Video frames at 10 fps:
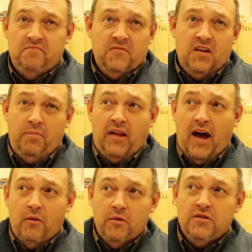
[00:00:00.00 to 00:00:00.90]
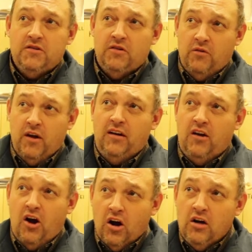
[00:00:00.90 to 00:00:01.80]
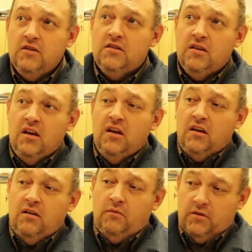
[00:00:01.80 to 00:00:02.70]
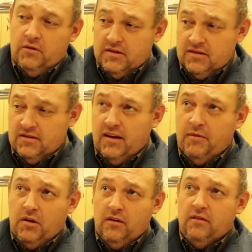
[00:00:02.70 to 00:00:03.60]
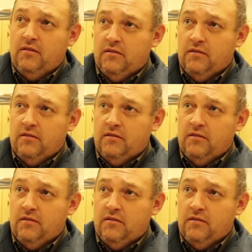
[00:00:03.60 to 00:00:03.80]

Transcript: a couple of hours to grade cards, we'll do this in 10 minutes.